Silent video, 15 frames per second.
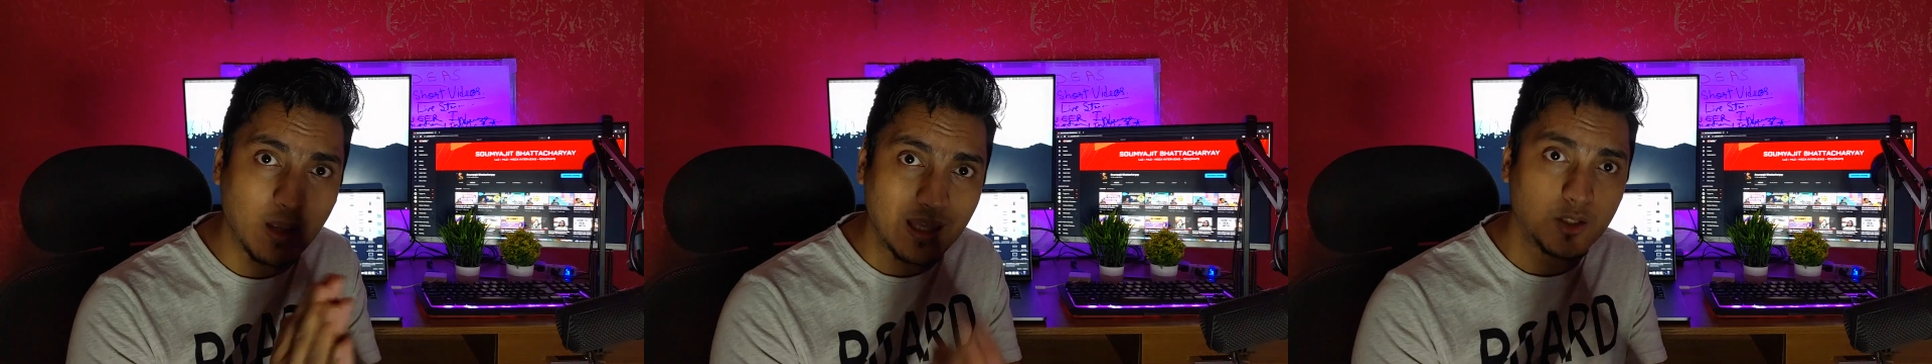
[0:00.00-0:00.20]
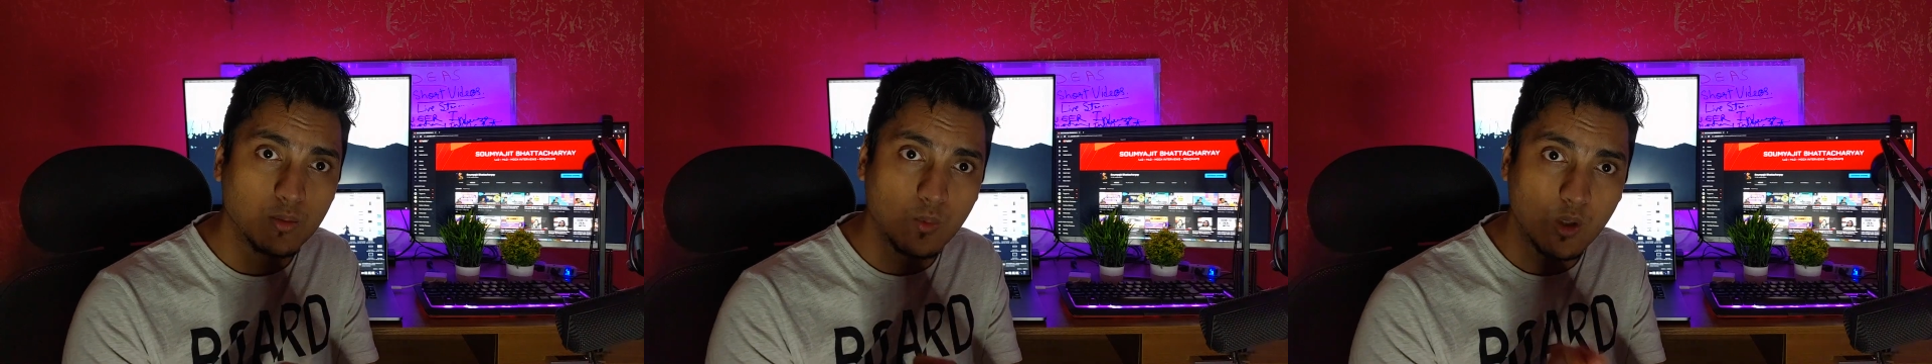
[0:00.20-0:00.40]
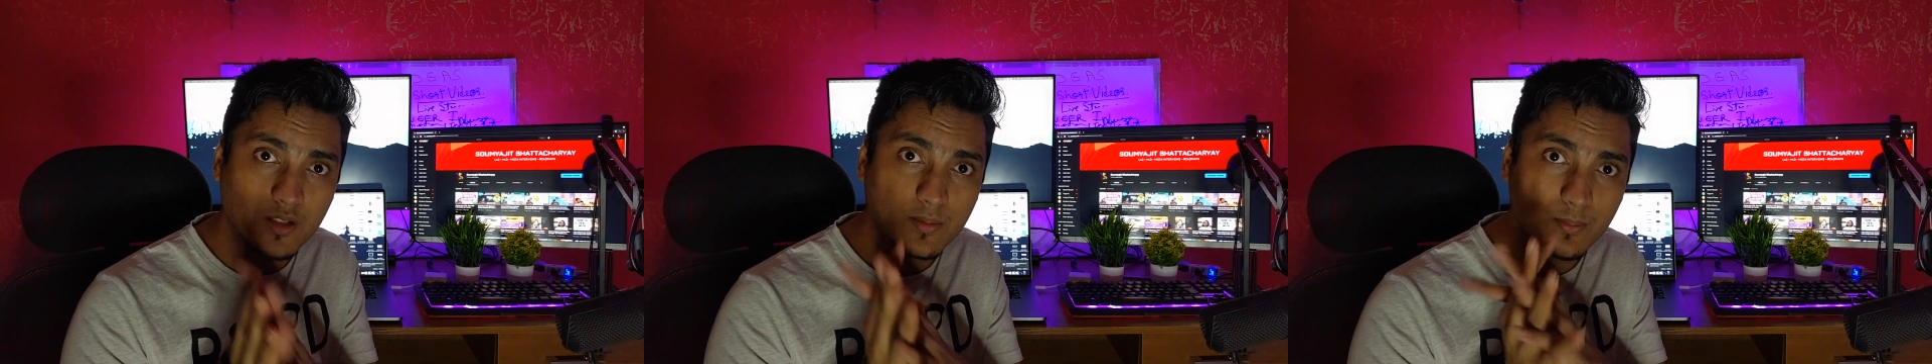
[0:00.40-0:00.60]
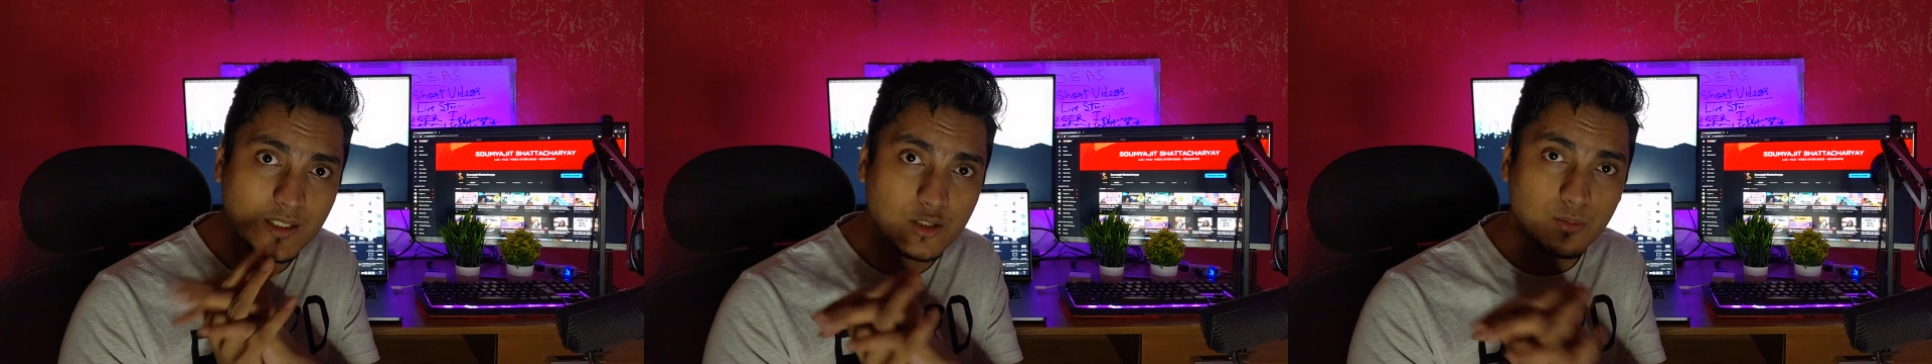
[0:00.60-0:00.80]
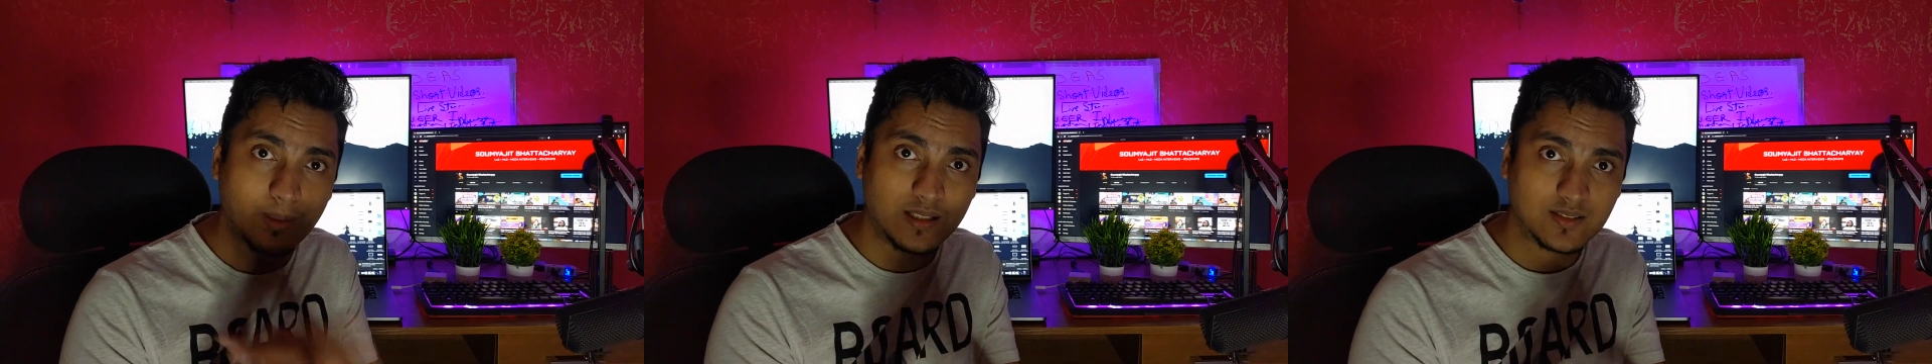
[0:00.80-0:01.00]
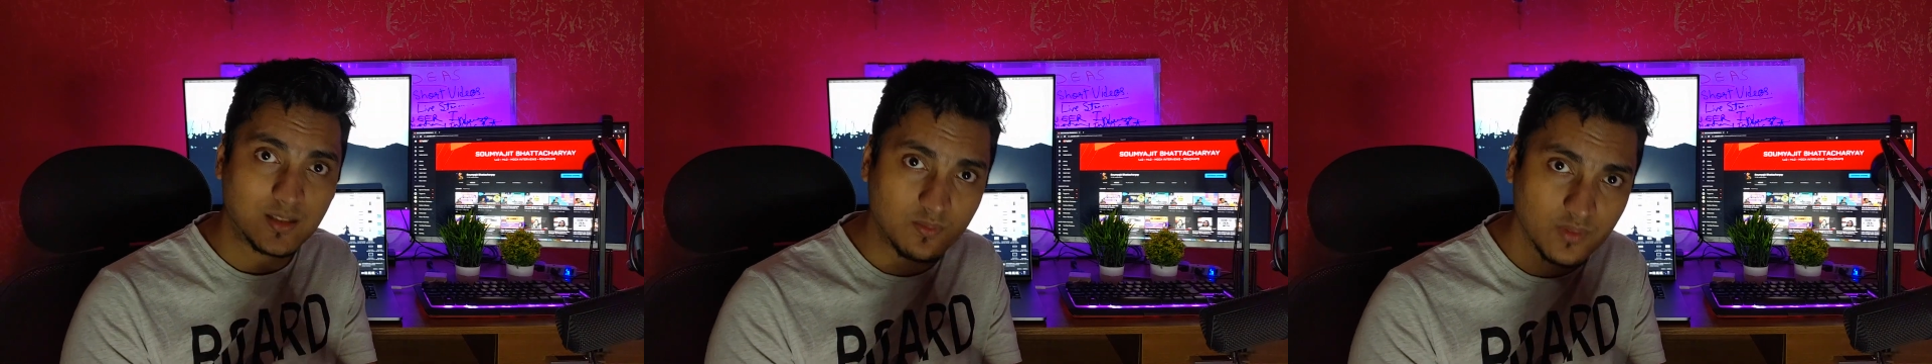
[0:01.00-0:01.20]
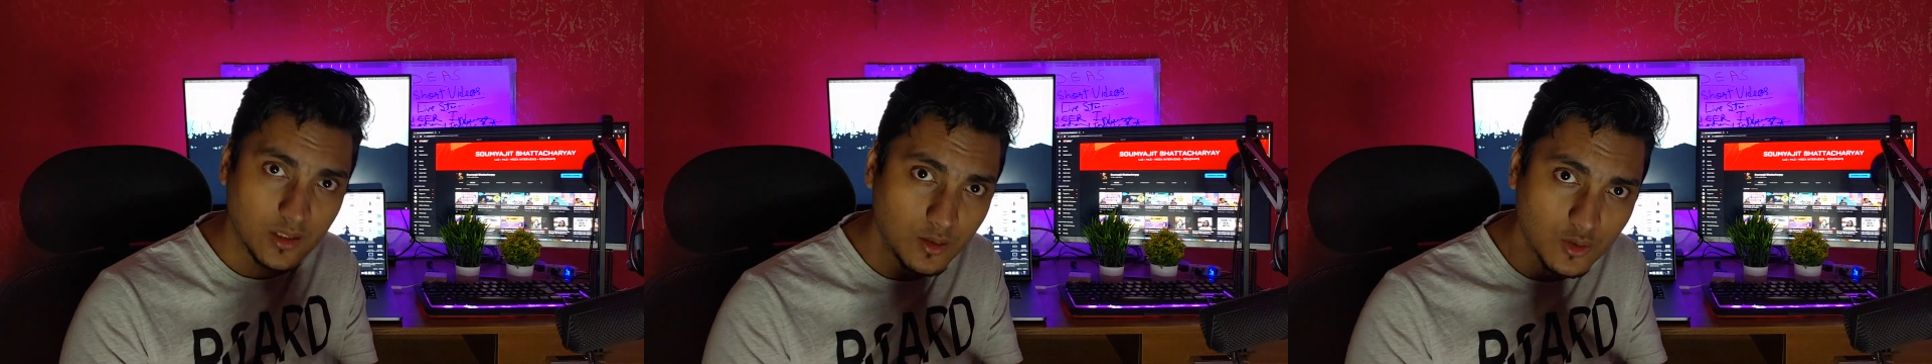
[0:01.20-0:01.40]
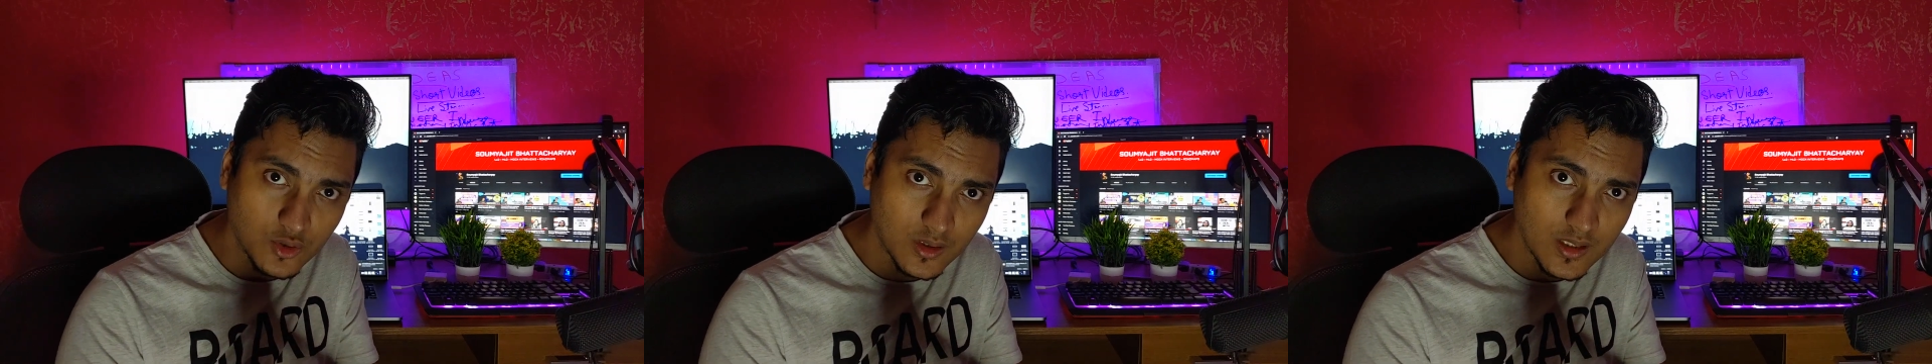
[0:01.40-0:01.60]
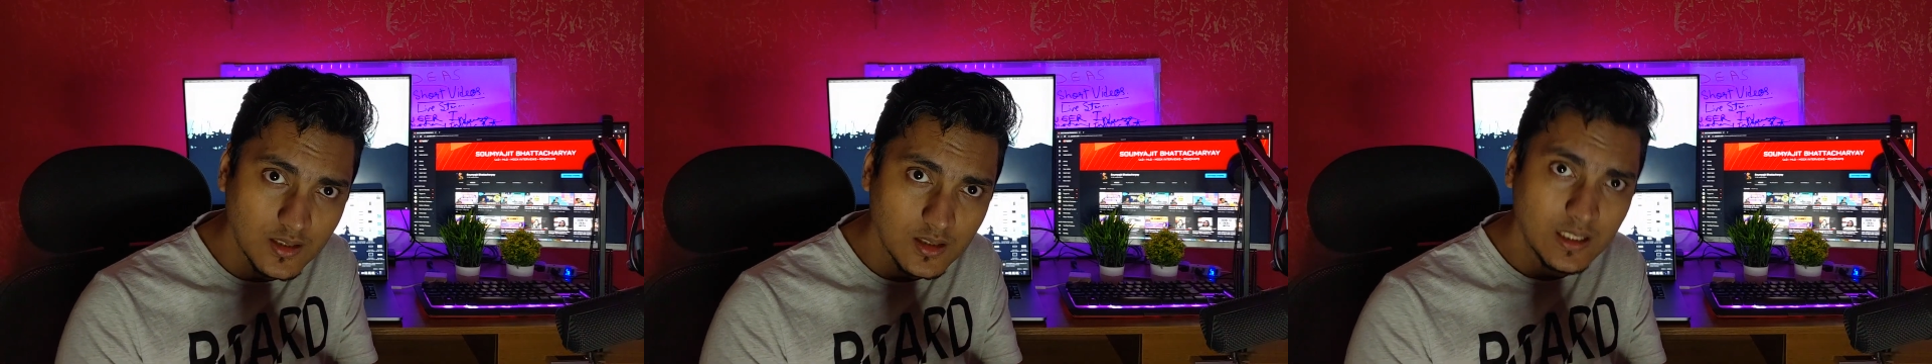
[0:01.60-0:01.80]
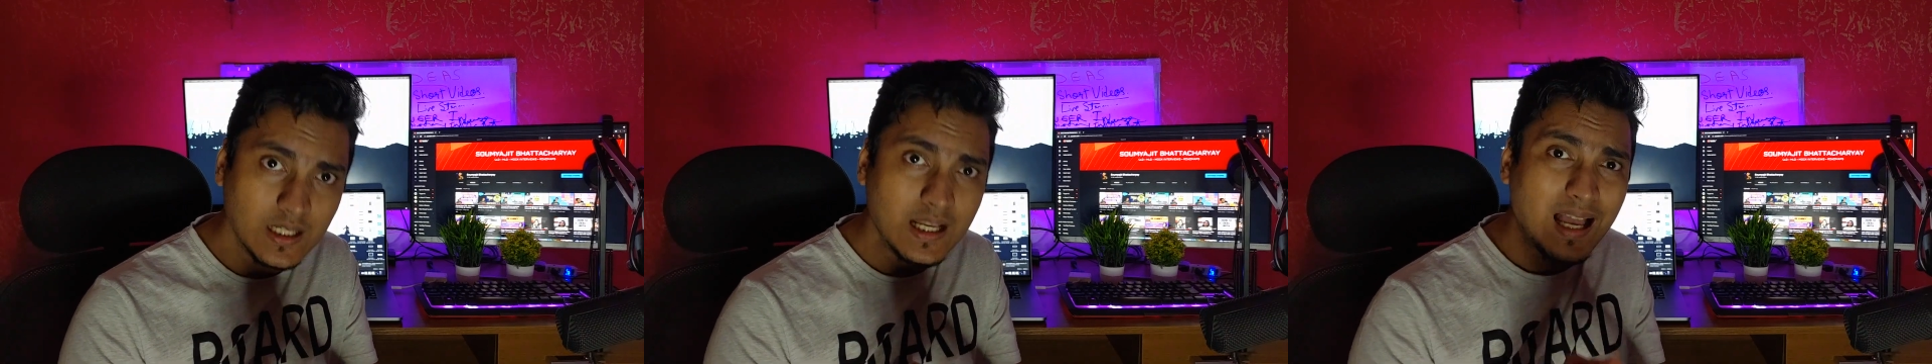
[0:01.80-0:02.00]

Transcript: where you want me to make some videos on it,